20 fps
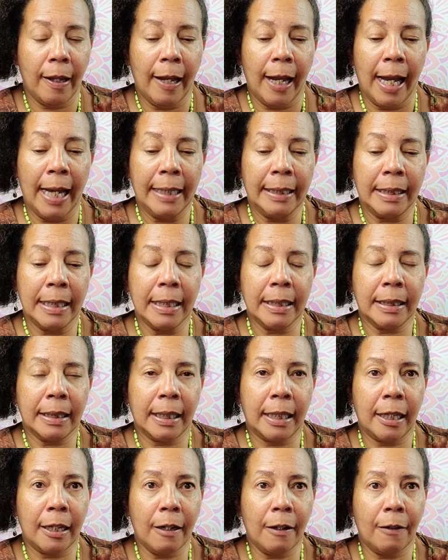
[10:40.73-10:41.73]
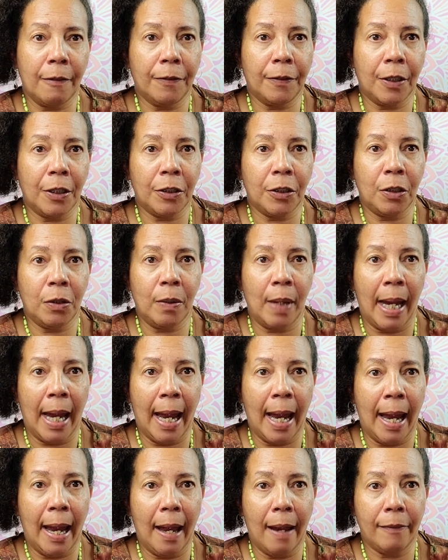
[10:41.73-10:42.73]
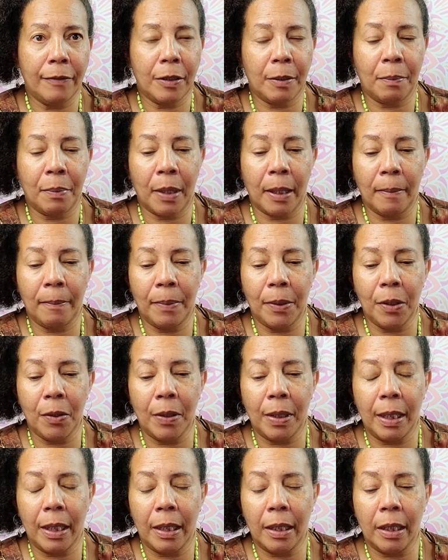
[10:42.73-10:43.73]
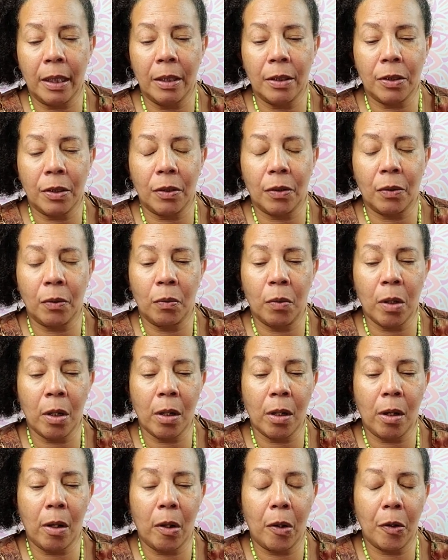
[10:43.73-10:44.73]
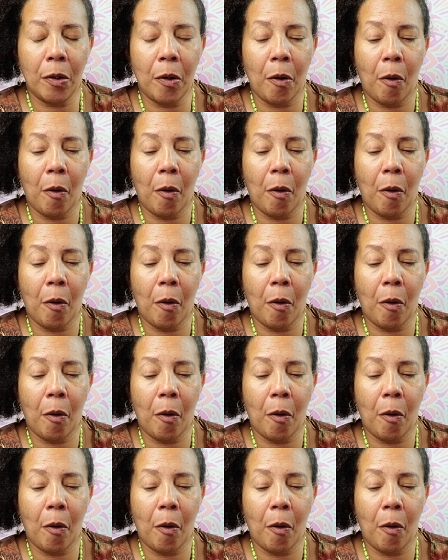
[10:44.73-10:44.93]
And this gift that you have to bring beauty into the world